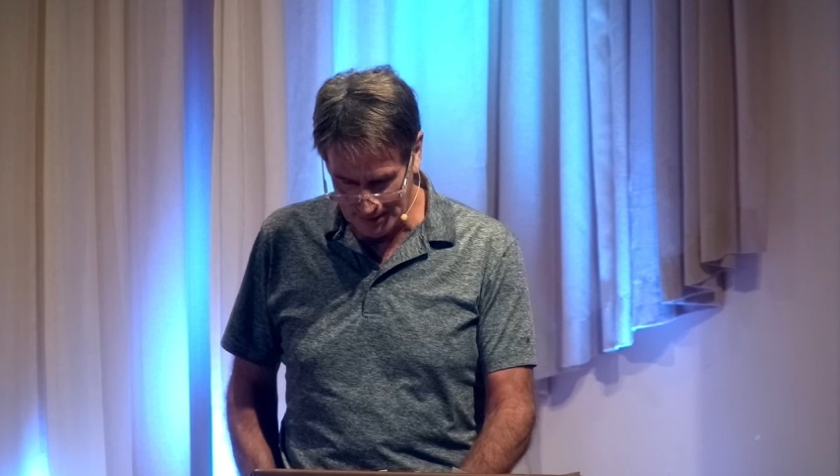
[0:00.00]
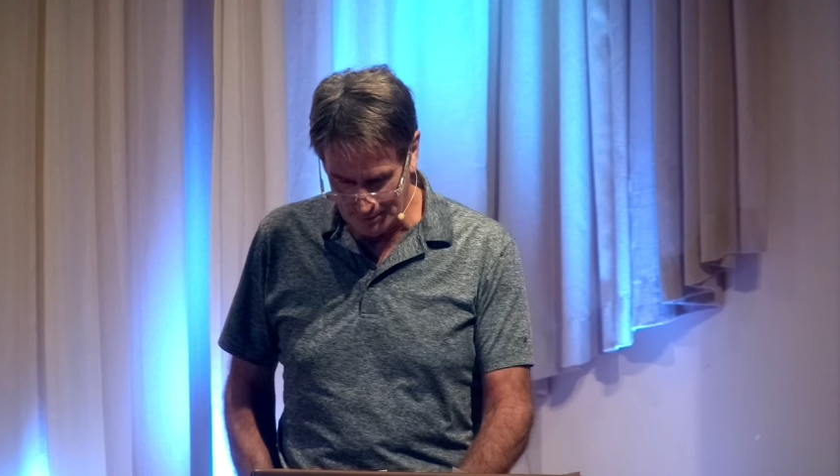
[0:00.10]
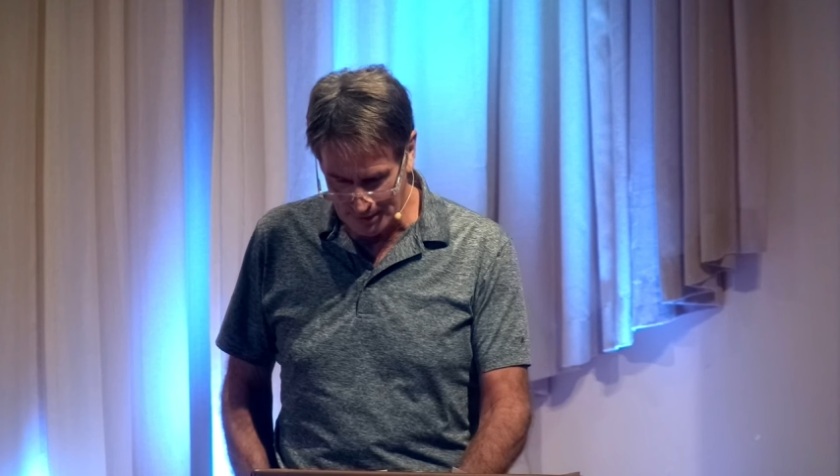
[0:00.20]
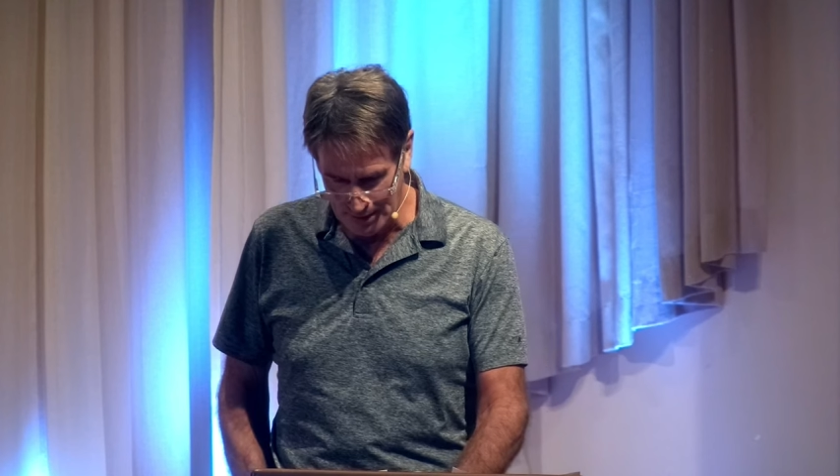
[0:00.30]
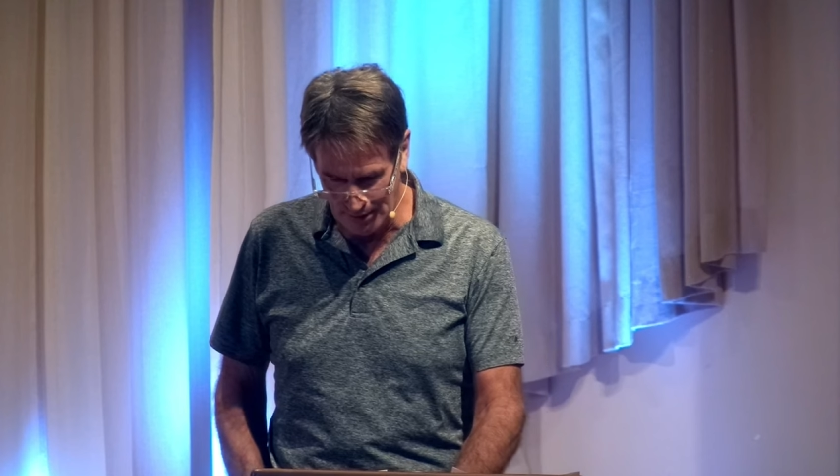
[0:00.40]

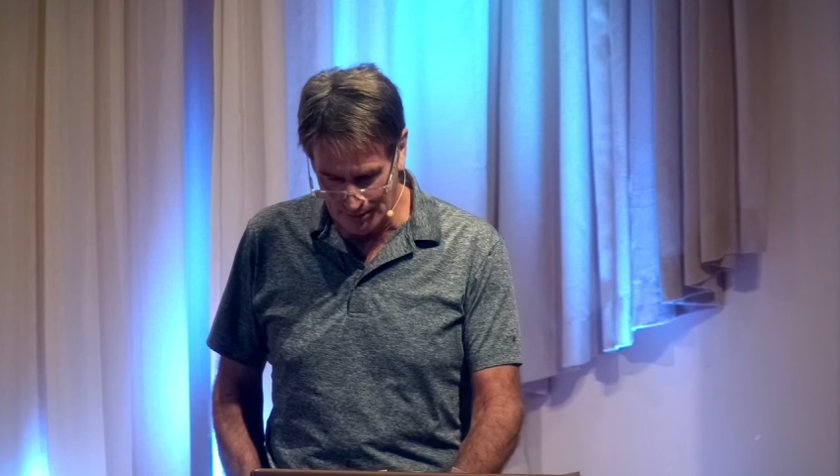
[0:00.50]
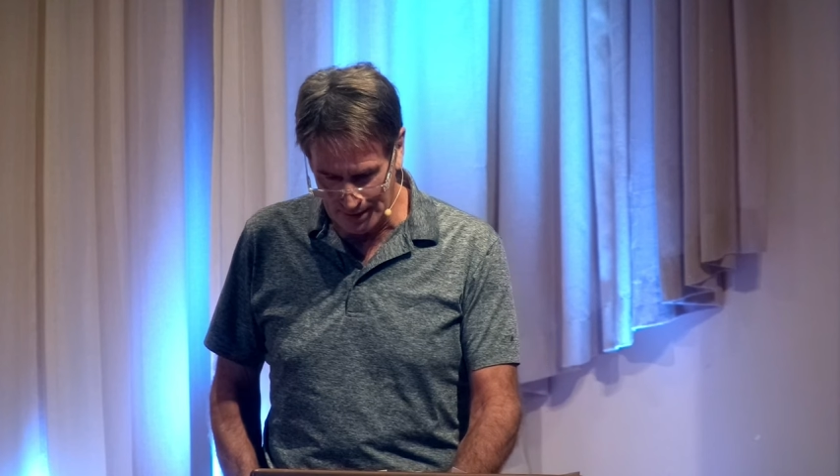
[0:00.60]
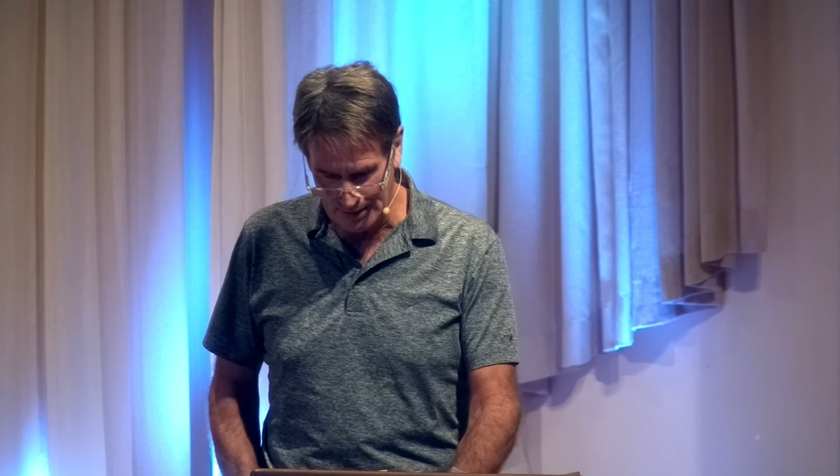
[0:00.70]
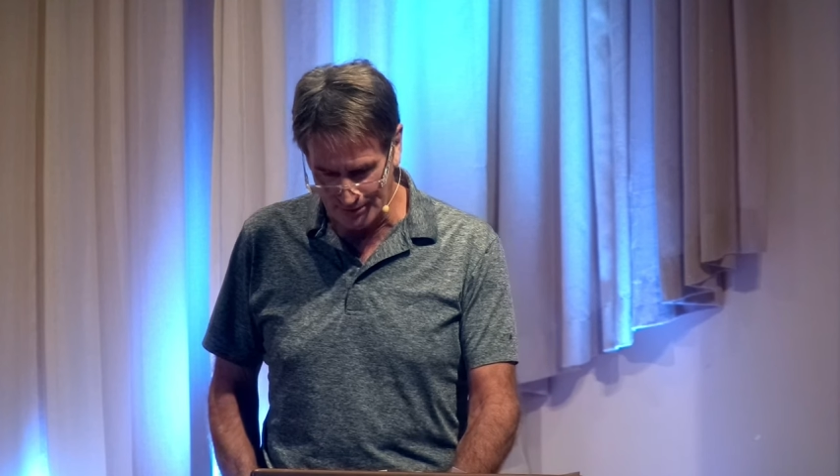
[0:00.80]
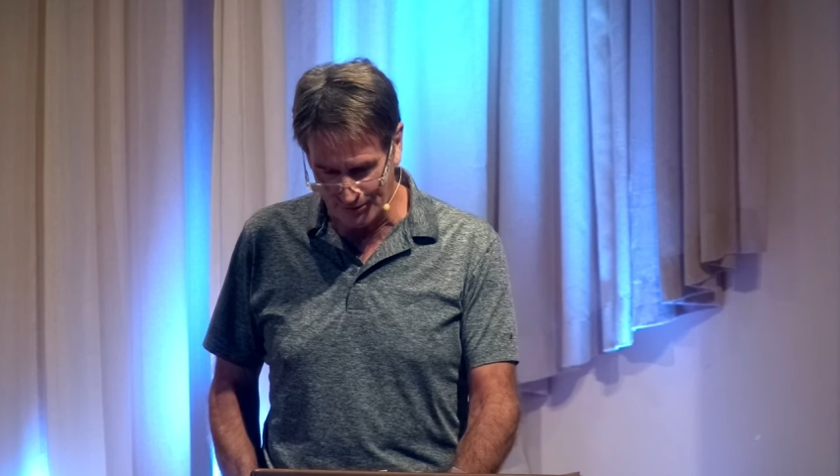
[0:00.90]
as we know it,
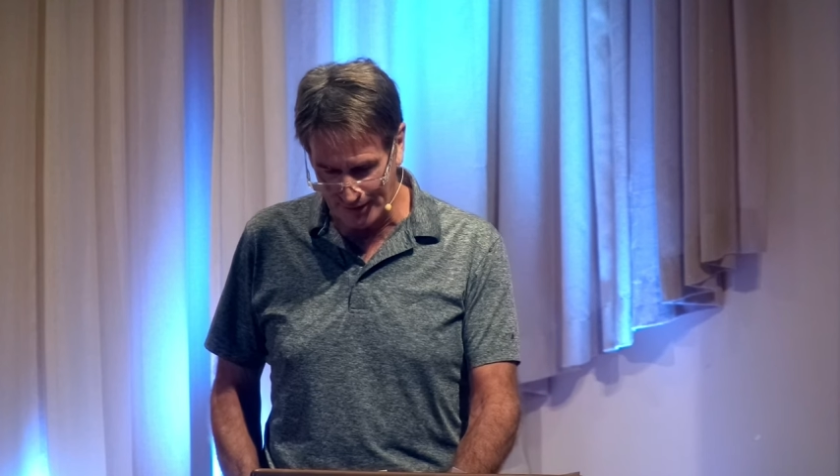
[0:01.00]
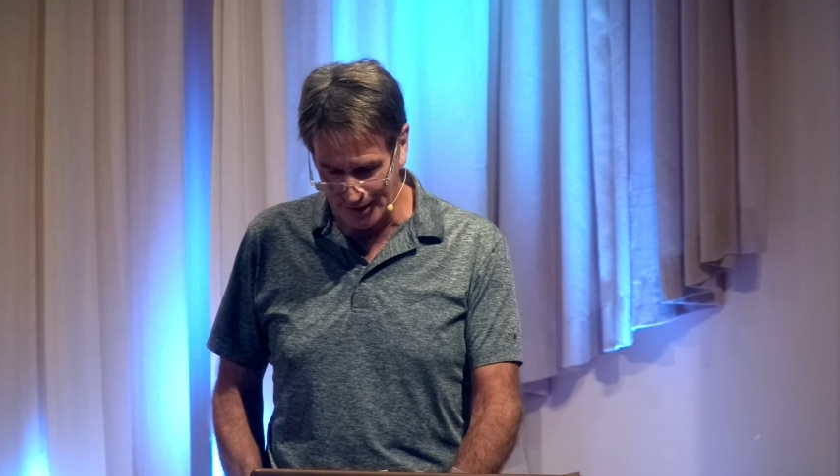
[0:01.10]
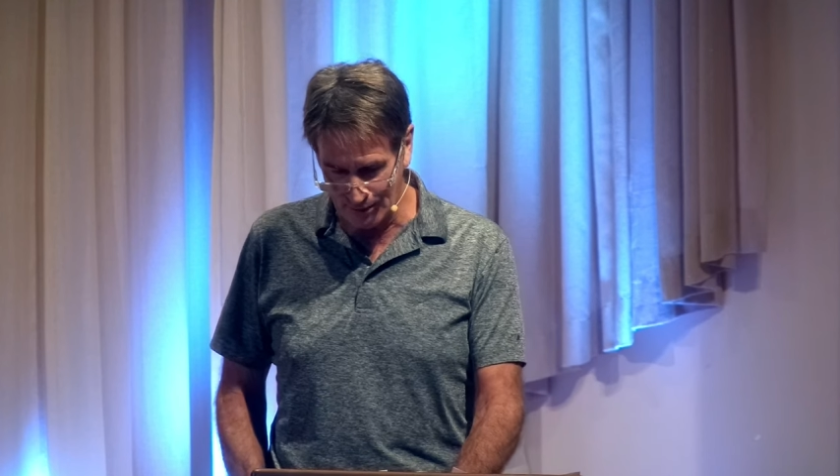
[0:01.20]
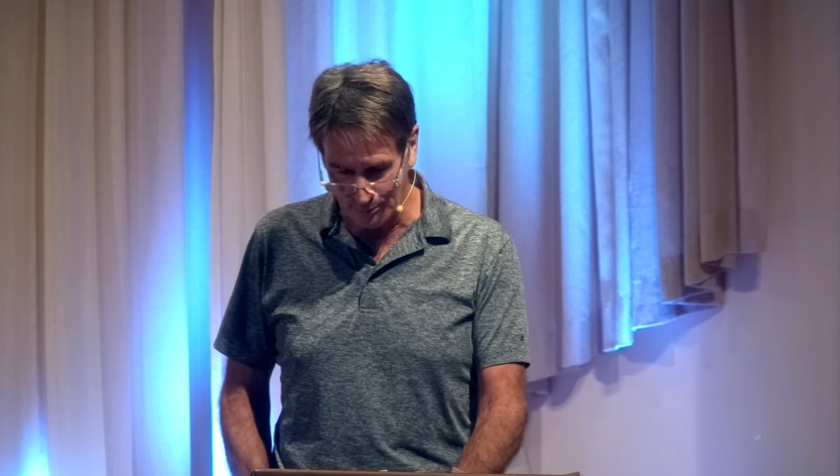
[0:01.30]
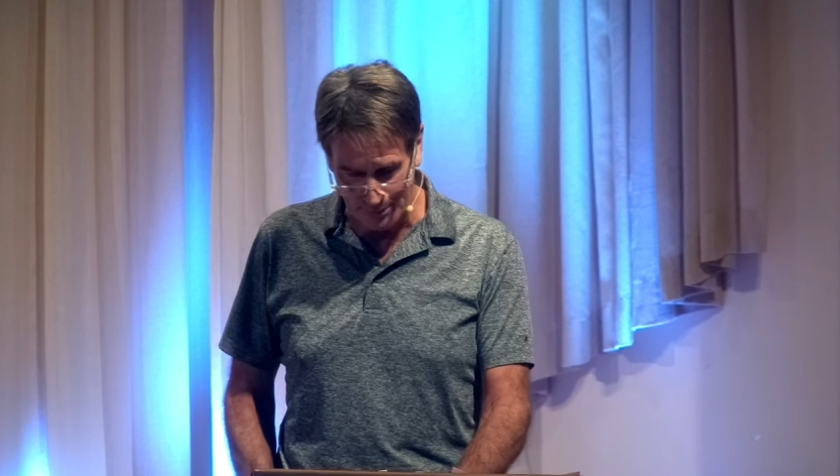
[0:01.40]
has
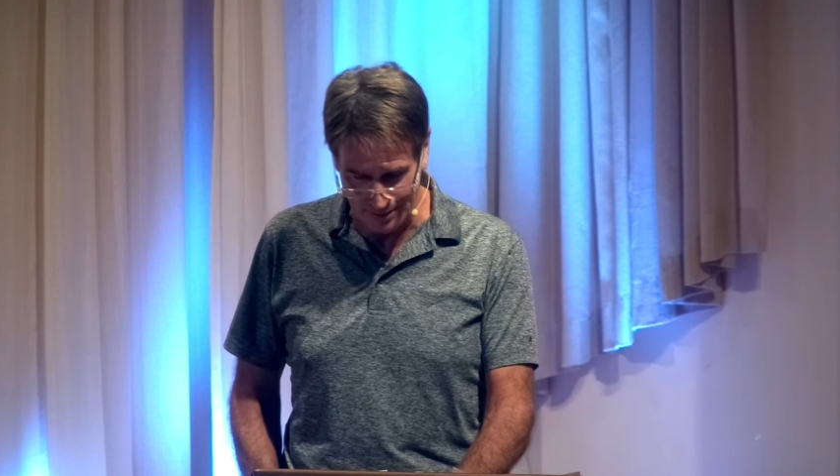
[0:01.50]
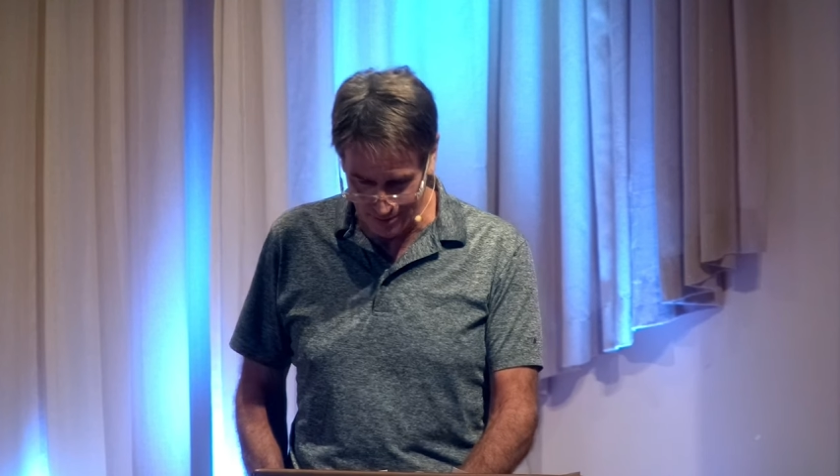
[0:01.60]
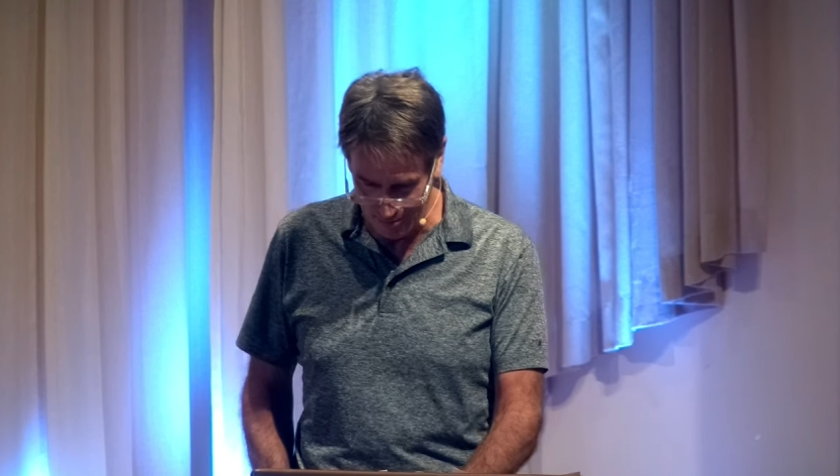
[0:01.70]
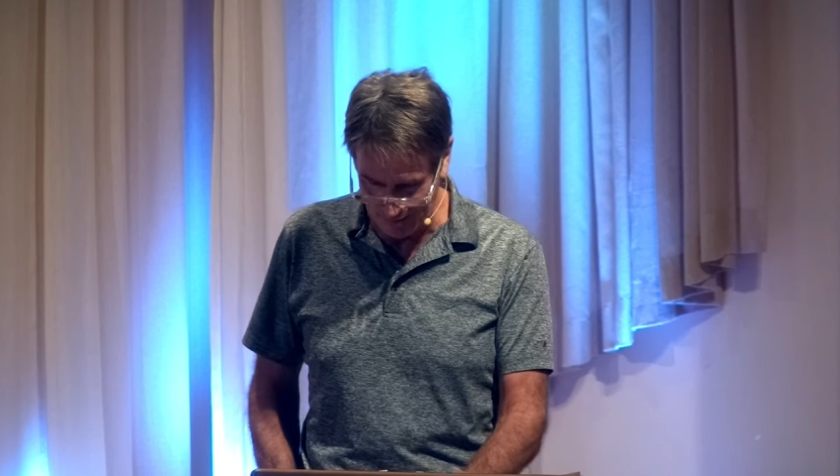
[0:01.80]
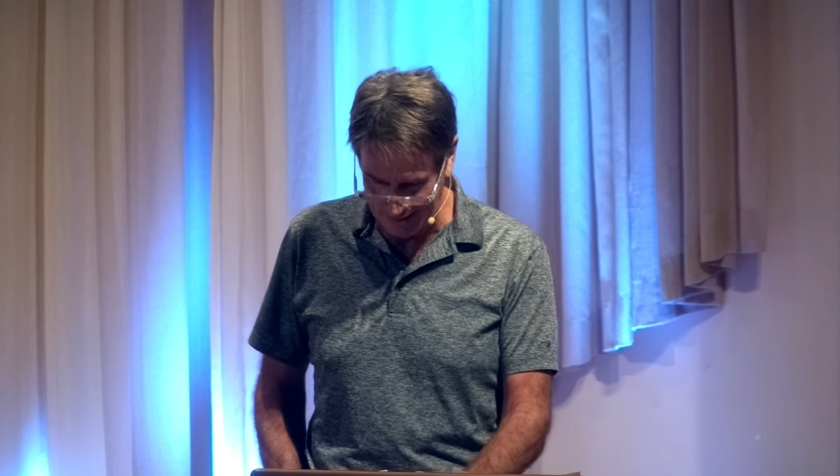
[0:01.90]
failed
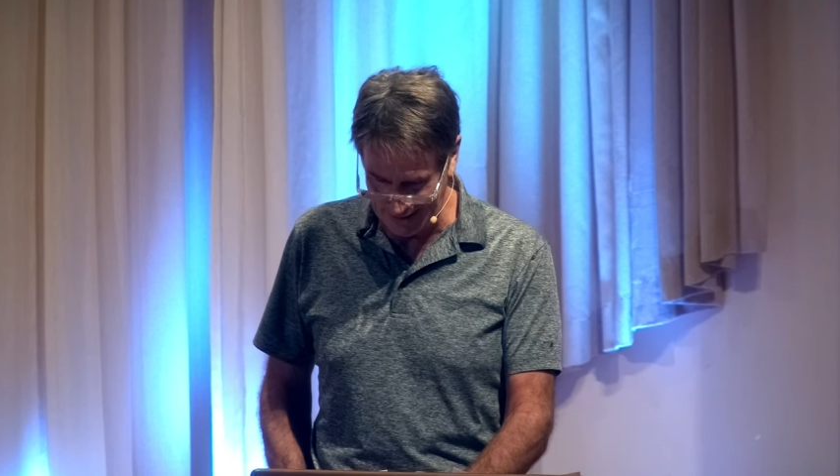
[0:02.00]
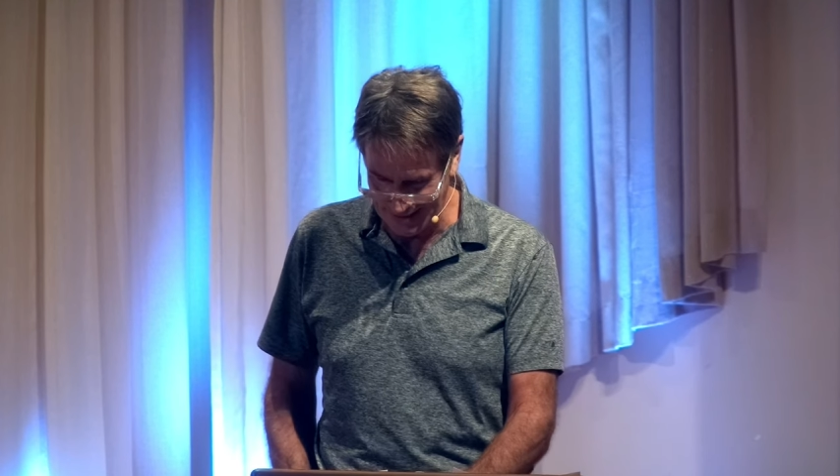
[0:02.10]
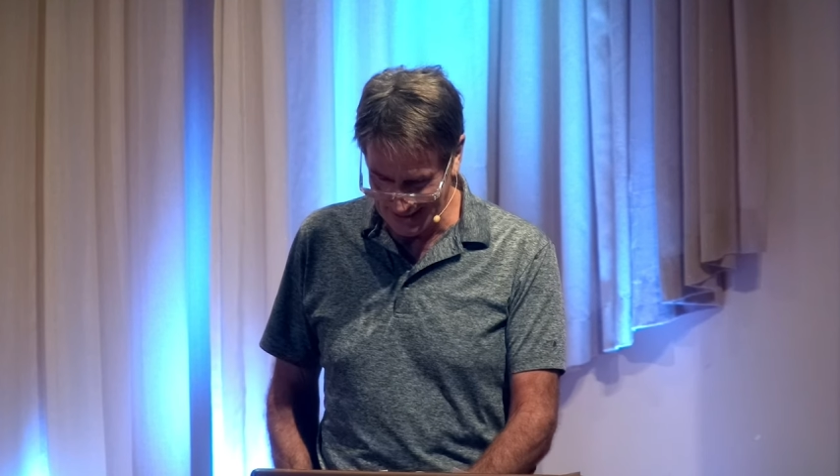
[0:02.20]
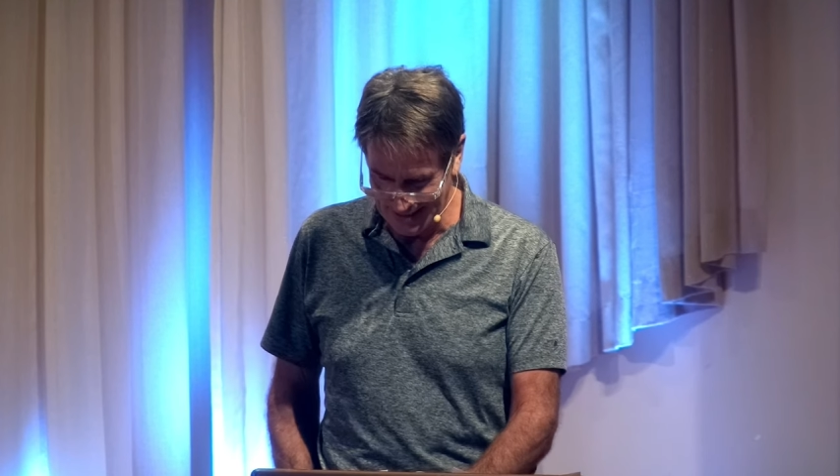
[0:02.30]
miserably,